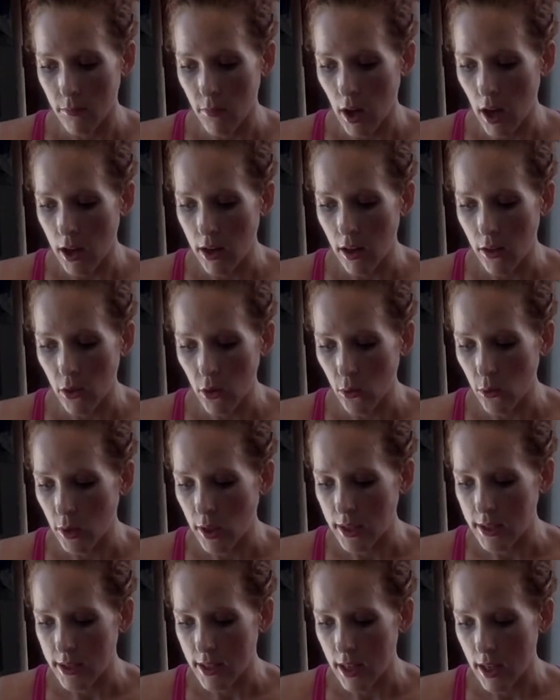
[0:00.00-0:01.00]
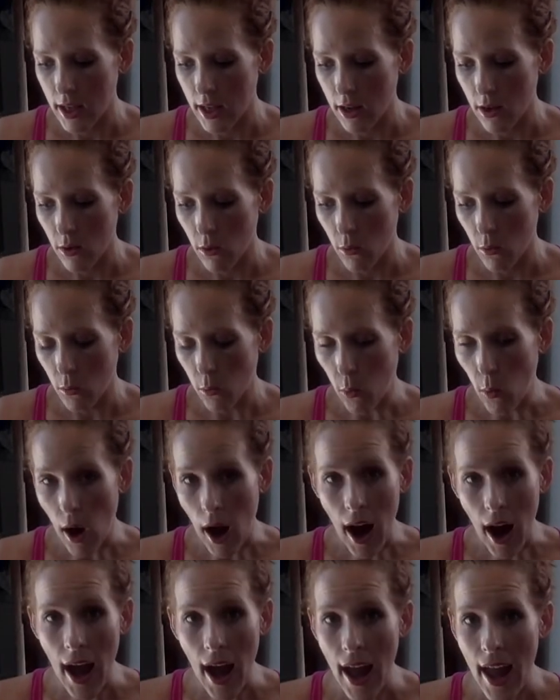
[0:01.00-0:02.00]
Another reason
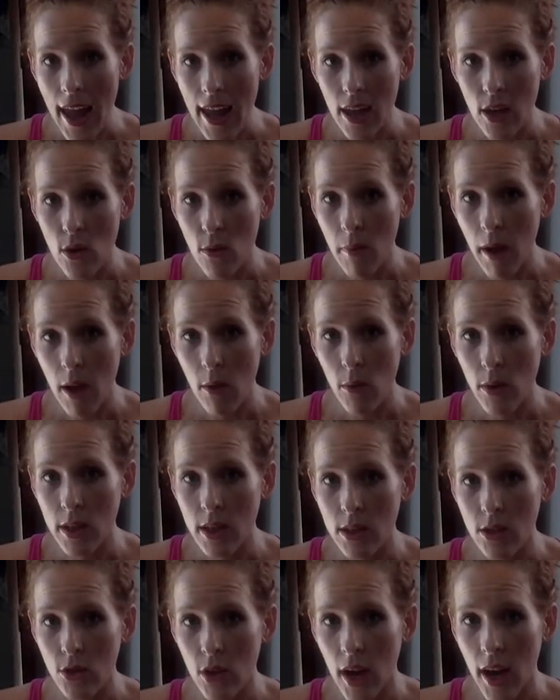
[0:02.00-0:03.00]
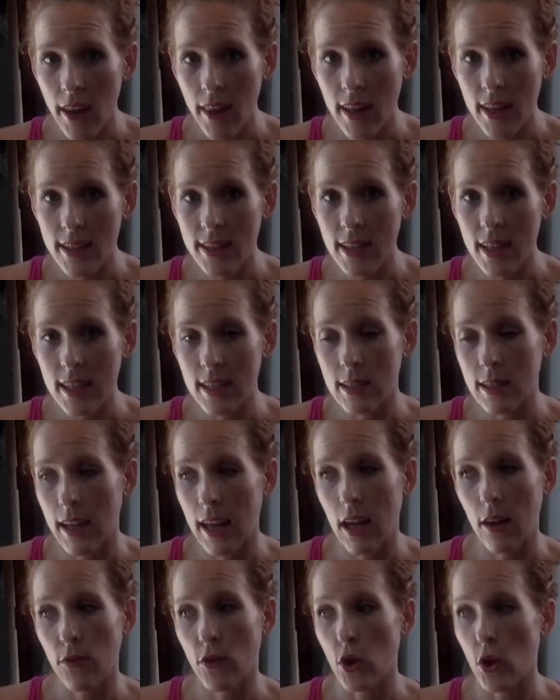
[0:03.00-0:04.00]
why you might want to try this is
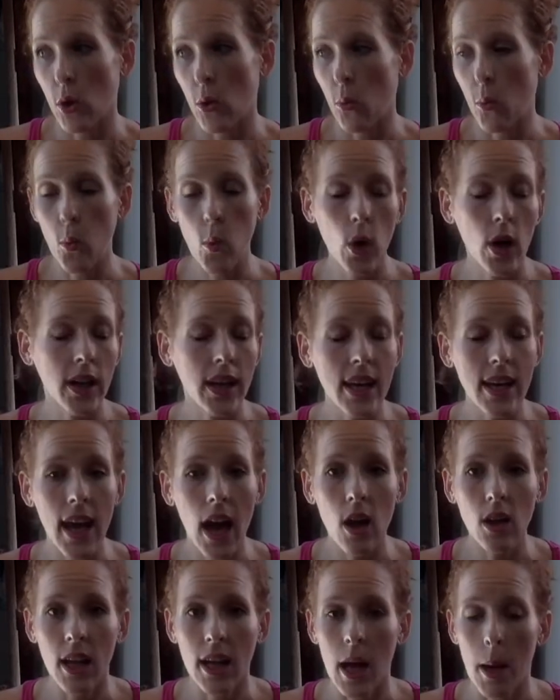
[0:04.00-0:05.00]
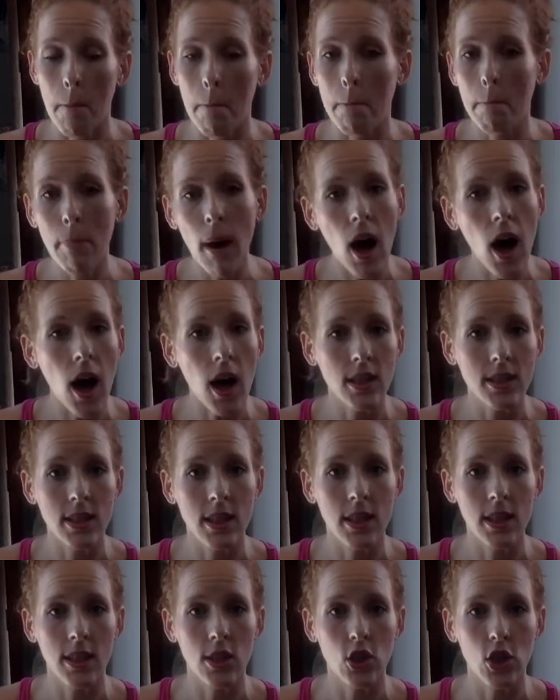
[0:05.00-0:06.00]
if you're working out like a boss
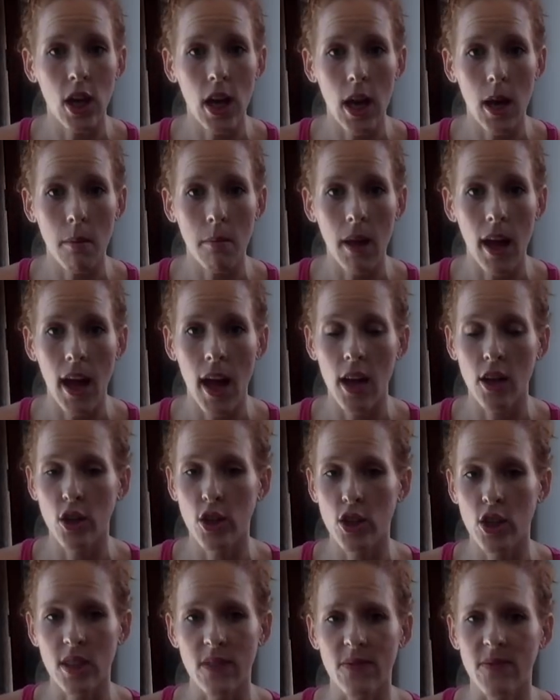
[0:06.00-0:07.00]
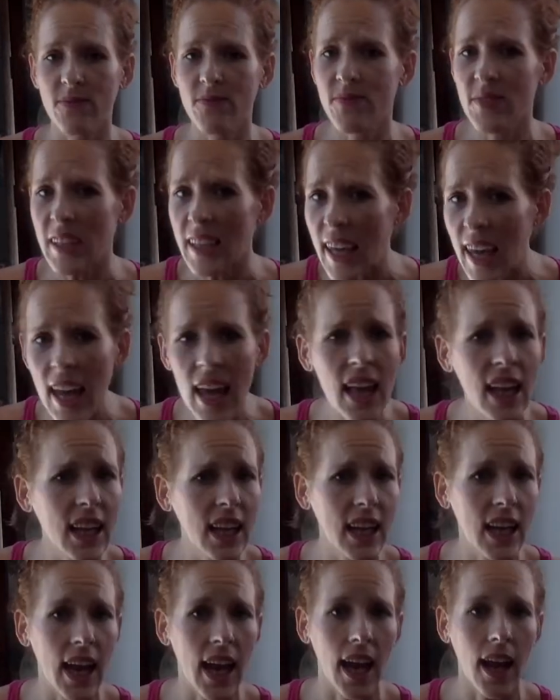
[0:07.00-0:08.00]
in the gym and you're just
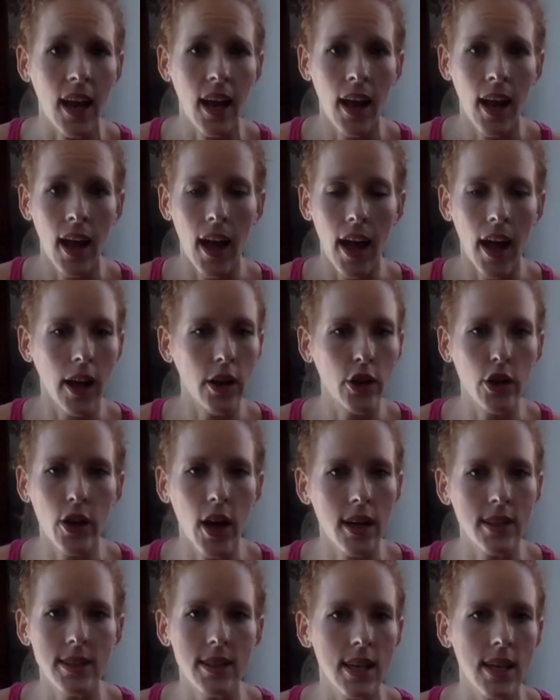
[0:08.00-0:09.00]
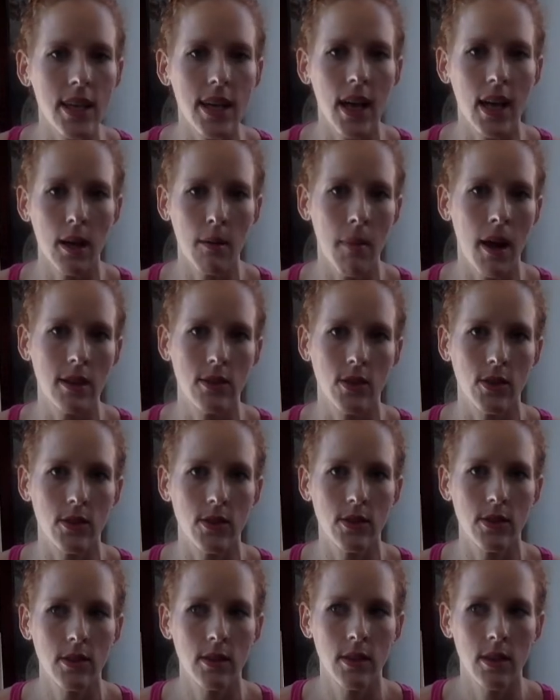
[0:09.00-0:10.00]
killing it and you're not seeing any
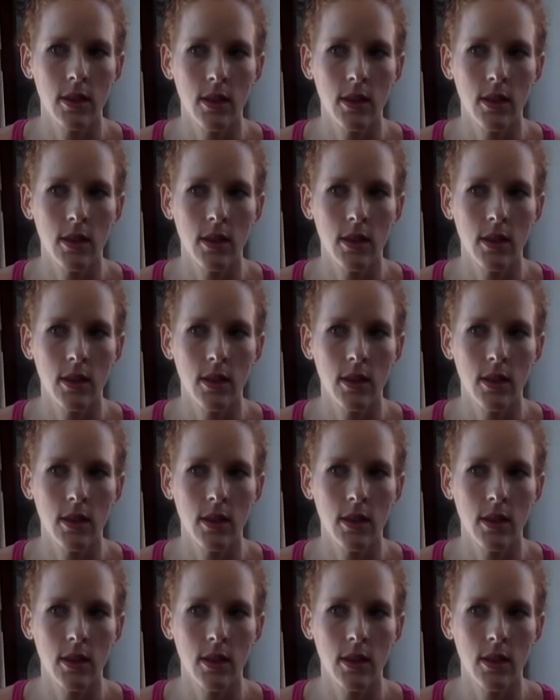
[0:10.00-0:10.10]
muscles.